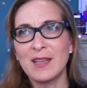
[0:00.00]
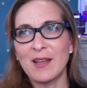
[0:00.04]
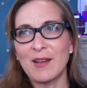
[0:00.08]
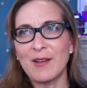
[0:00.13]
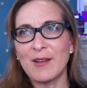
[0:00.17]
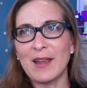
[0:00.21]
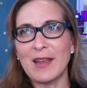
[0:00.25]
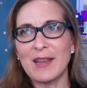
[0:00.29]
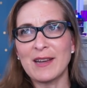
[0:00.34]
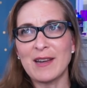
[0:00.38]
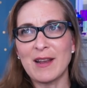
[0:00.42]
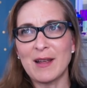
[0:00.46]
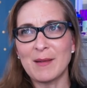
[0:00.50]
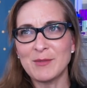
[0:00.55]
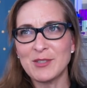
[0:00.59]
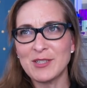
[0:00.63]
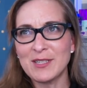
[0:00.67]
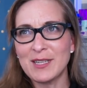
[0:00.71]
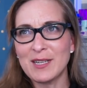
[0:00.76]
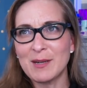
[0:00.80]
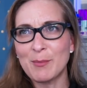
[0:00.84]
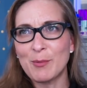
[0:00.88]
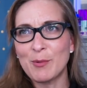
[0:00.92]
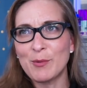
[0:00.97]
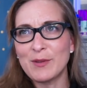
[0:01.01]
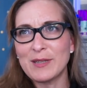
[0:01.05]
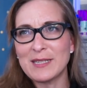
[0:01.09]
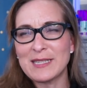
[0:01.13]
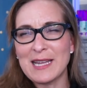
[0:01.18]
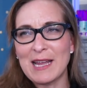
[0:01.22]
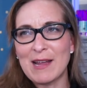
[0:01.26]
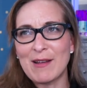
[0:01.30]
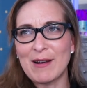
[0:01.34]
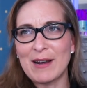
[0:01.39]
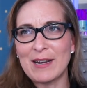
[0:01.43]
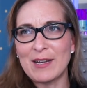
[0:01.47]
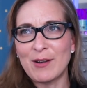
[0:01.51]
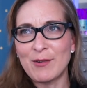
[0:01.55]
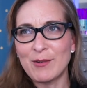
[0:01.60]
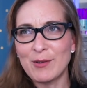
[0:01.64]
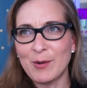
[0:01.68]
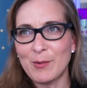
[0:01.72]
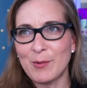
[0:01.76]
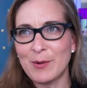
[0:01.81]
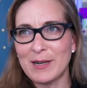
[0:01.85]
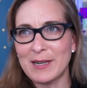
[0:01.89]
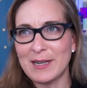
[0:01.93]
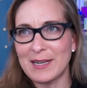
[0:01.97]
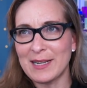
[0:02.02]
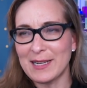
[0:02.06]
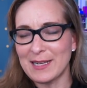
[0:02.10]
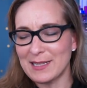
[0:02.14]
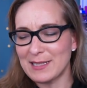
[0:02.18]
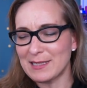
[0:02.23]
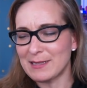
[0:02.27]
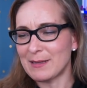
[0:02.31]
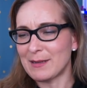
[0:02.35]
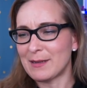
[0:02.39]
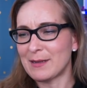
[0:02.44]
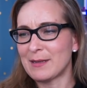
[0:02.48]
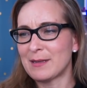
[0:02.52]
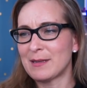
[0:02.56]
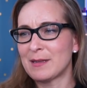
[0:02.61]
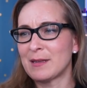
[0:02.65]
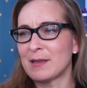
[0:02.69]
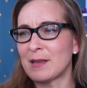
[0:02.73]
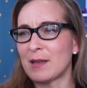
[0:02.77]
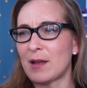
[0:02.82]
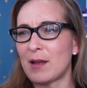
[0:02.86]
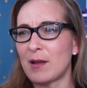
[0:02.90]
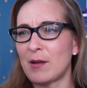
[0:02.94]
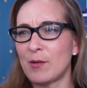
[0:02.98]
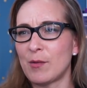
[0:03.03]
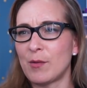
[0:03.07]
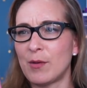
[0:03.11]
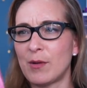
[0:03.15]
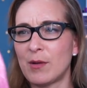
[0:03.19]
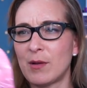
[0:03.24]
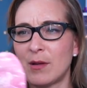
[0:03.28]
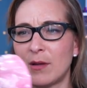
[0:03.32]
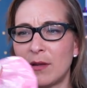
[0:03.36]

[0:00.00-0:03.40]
Okay, now I'm just gonna pull this out. I don't know what it is. Oh.